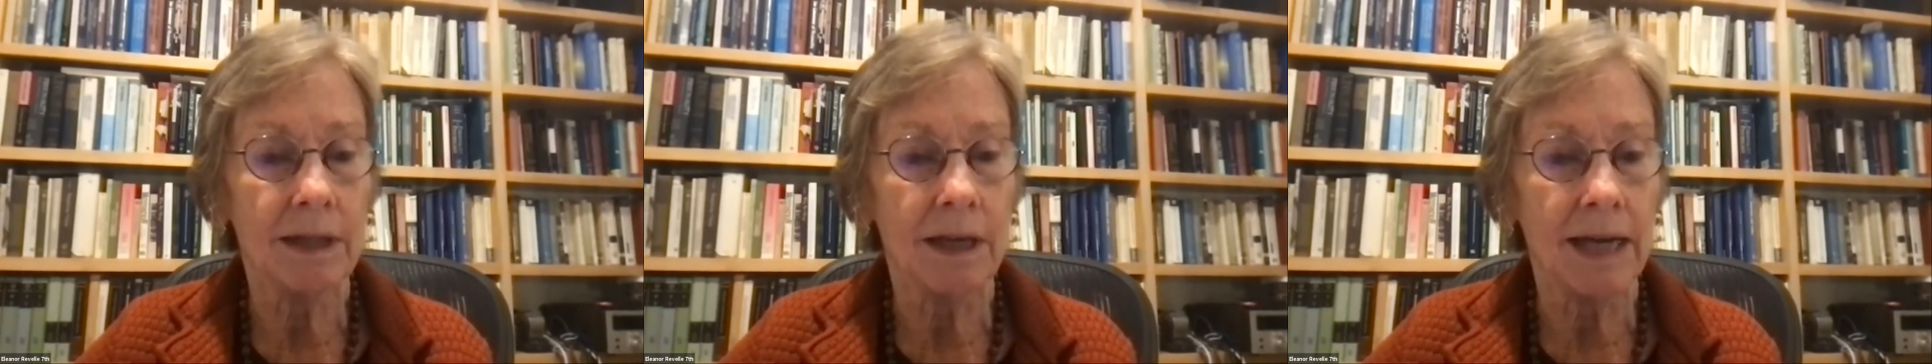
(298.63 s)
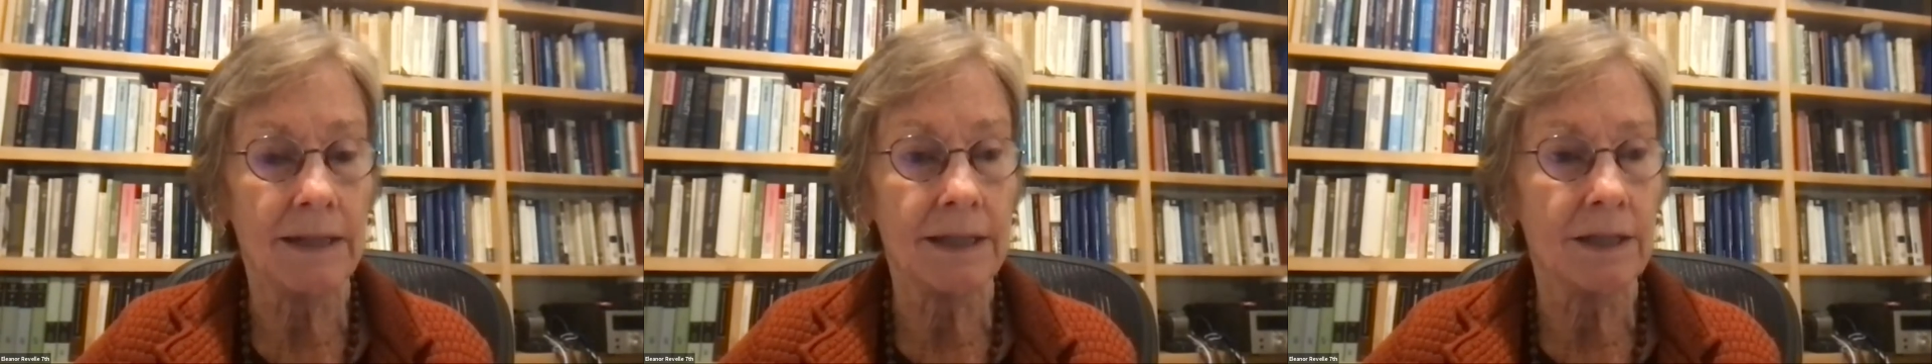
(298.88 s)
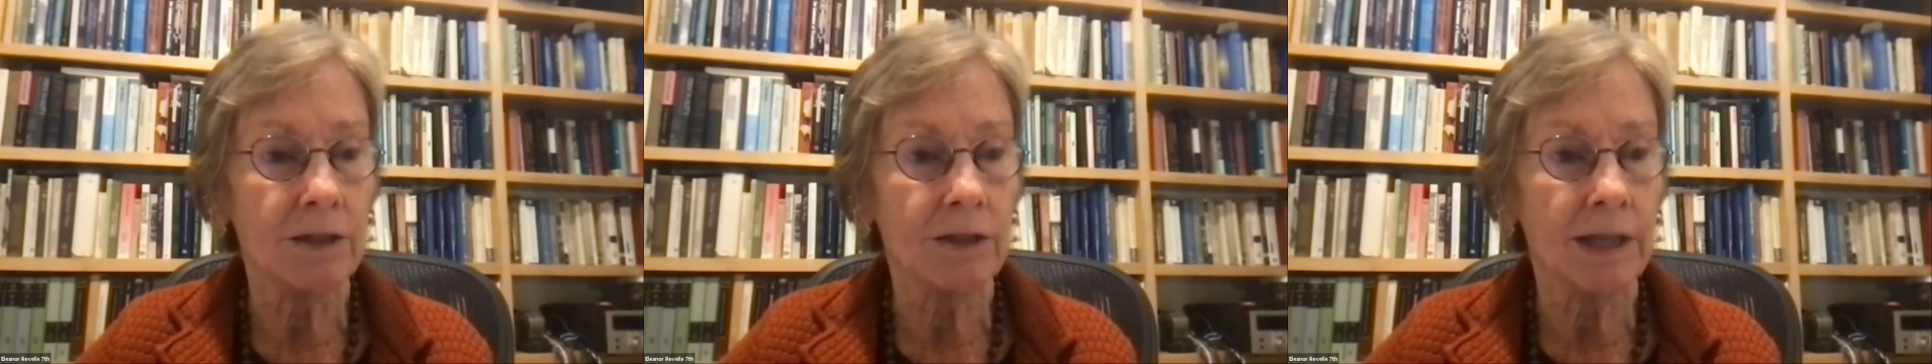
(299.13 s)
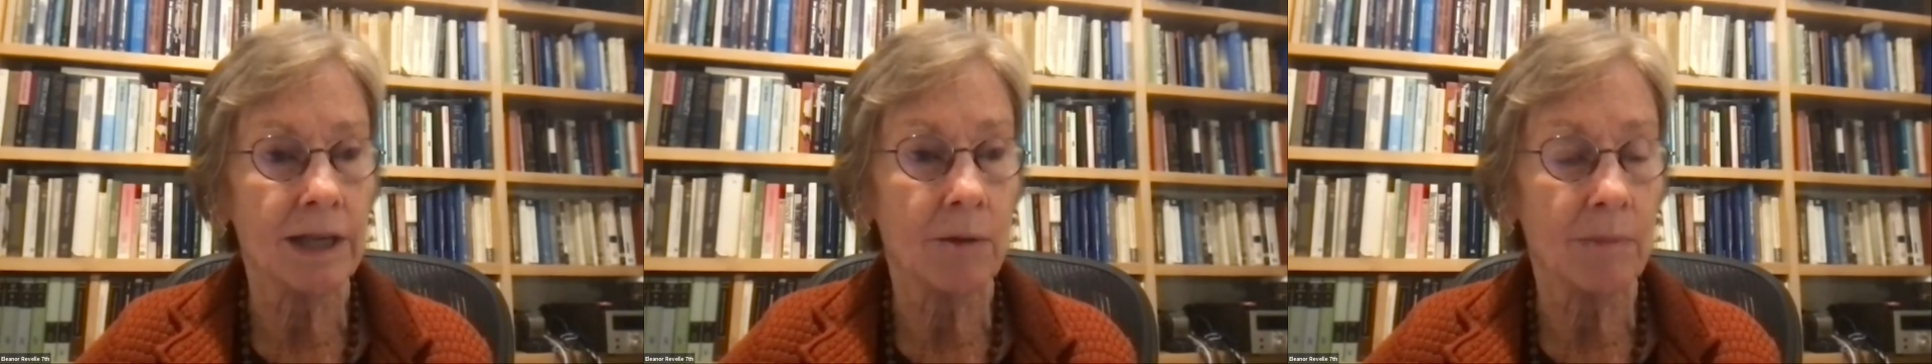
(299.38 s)
ideas
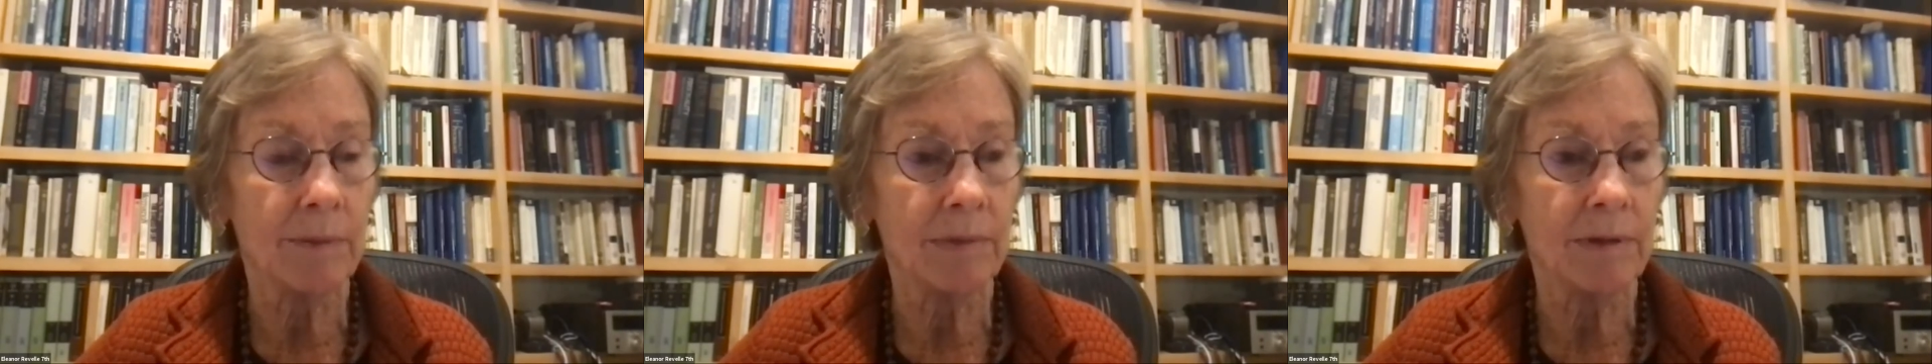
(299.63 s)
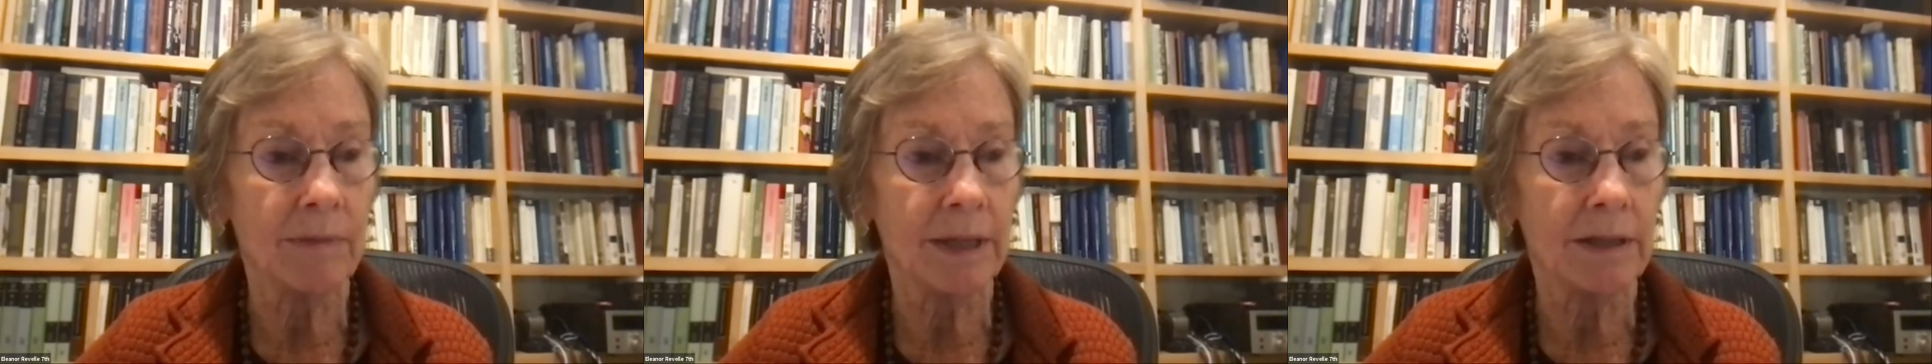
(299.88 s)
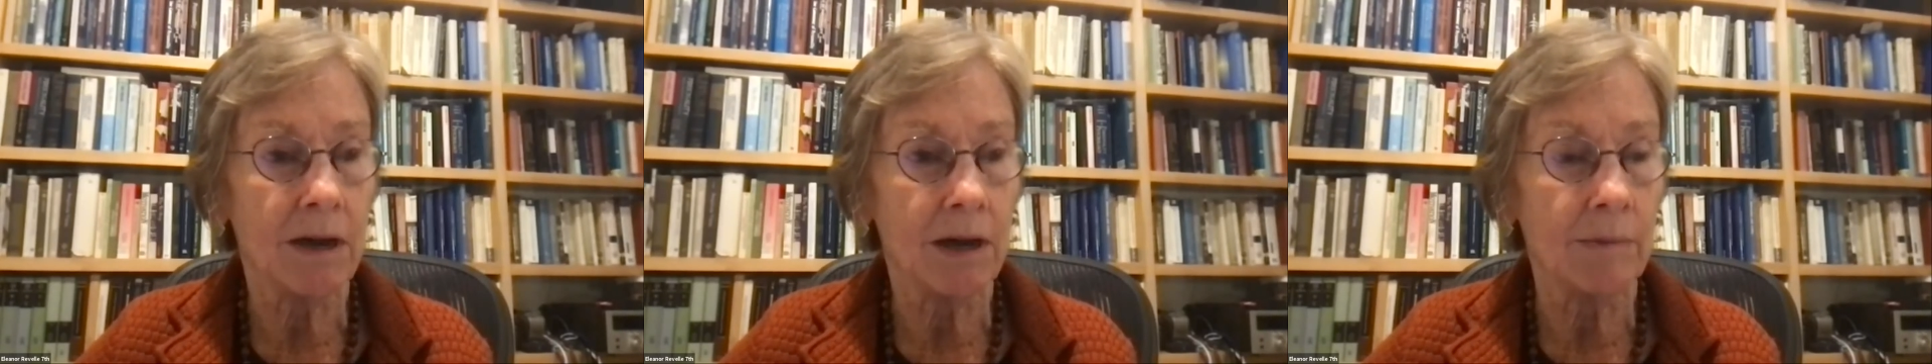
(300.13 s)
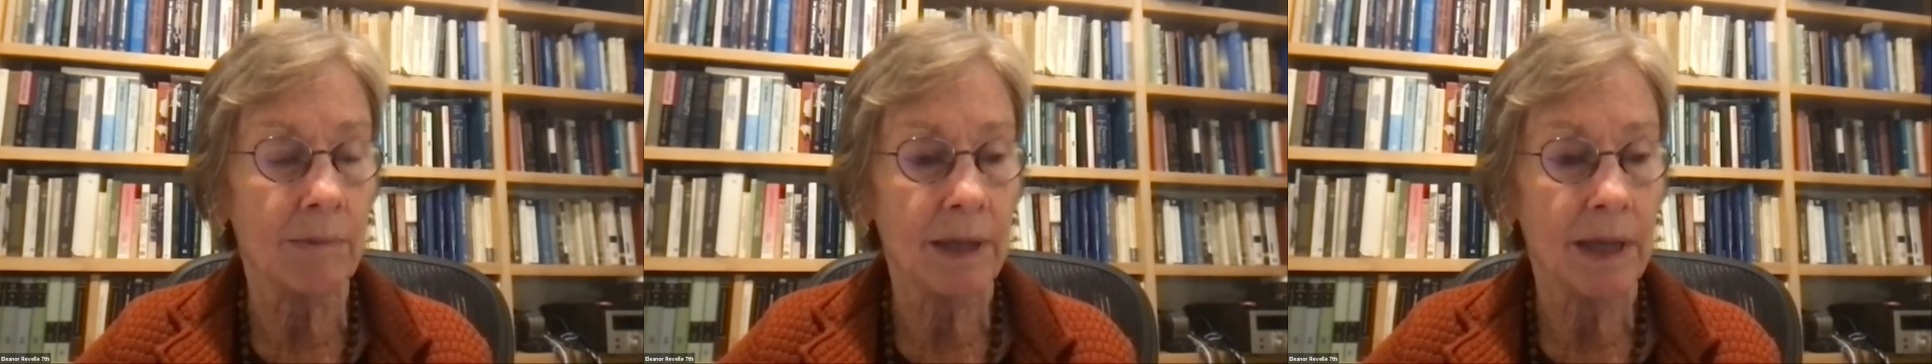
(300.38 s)
to help implement
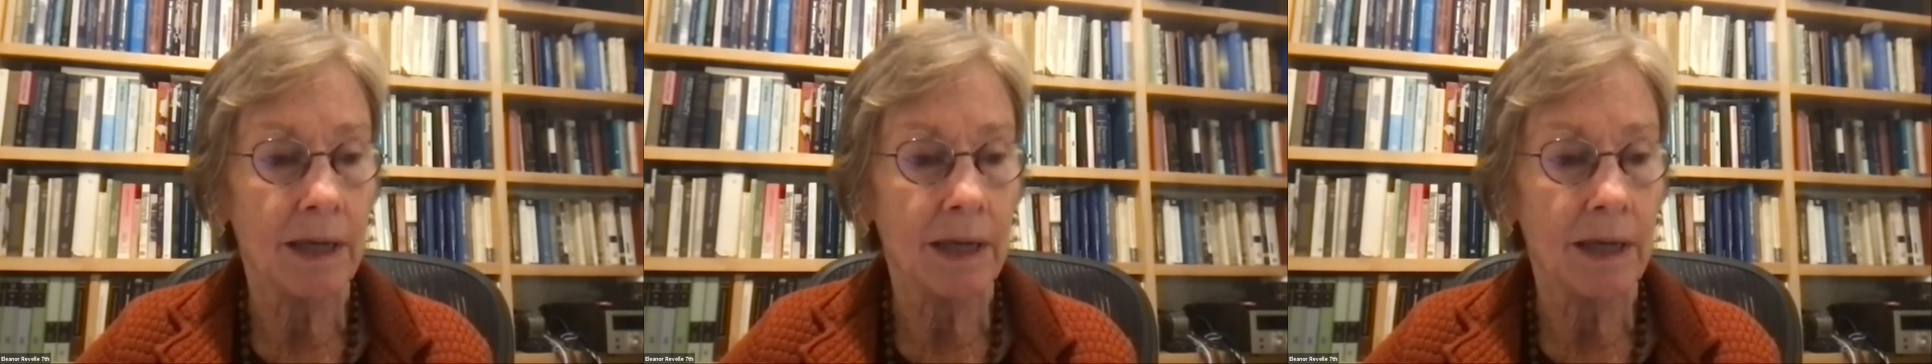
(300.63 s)
CARP,